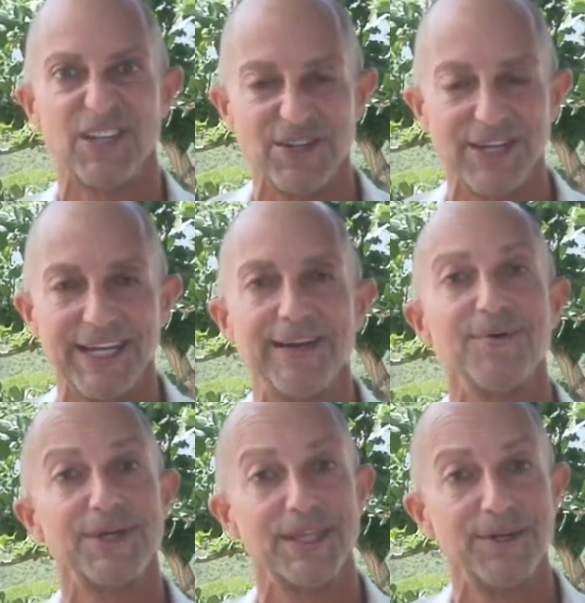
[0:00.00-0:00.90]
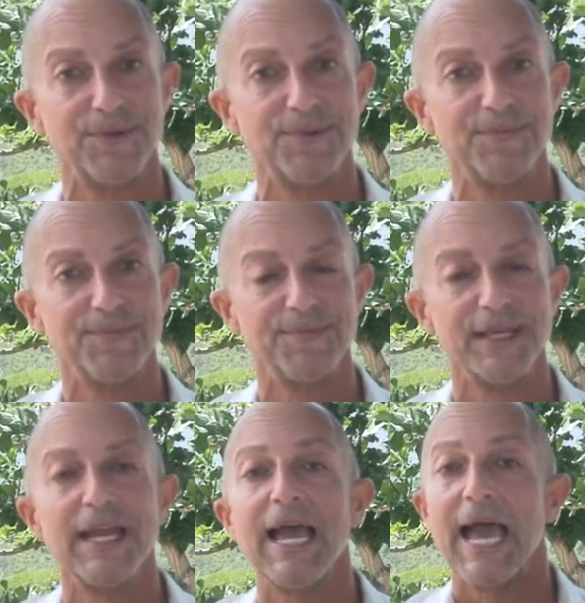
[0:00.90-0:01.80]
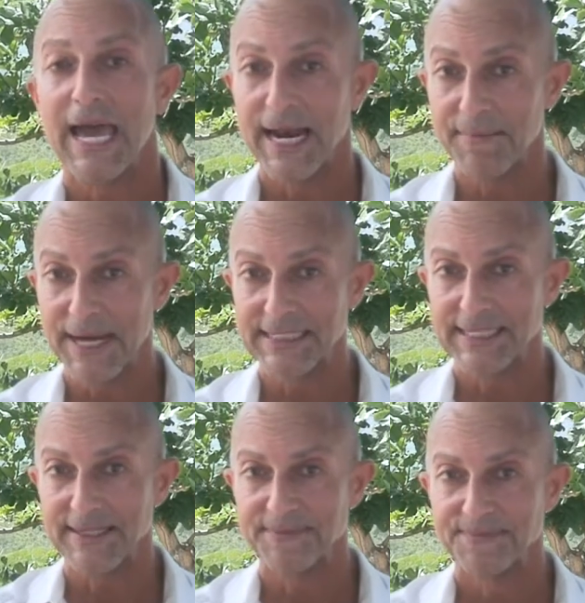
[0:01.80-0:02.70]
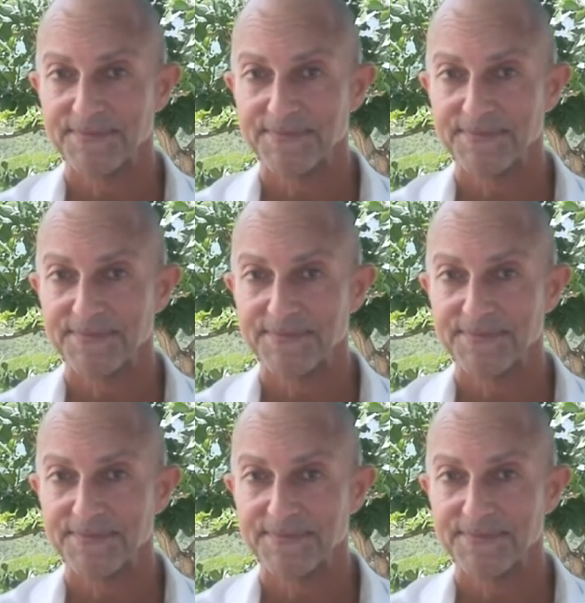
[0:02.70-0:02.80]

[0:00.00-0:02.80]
learning with you. And I'm asking,